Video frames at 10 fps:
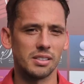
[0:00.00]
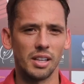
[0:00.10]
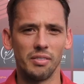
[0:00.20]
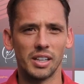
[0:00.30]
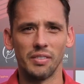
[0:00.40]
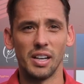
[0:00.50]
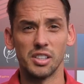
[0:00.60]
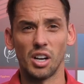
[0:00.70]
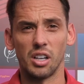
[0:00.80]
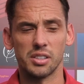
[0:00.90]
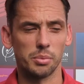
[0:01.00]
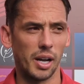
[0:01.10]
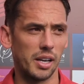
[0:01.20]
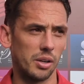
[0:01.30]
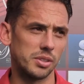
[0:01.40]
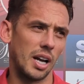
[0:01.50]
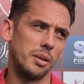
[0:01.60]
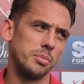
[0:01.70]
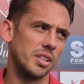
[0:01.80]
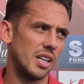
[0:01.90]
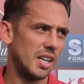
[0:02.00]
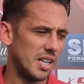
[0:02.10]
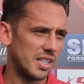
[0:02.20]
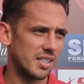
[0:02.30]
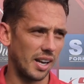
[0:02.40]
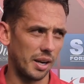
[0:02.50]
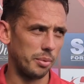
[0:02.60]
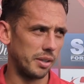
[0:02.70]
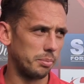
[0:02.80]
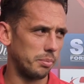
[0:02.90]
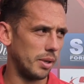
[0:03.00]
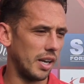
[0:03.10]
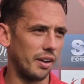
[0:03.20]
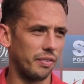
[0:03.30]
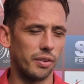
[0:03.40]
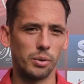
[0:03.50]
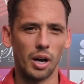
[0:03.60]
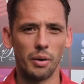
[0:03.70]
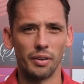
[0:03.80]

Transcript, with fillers: Didn't really give any chances away in those games today we, we let a few go.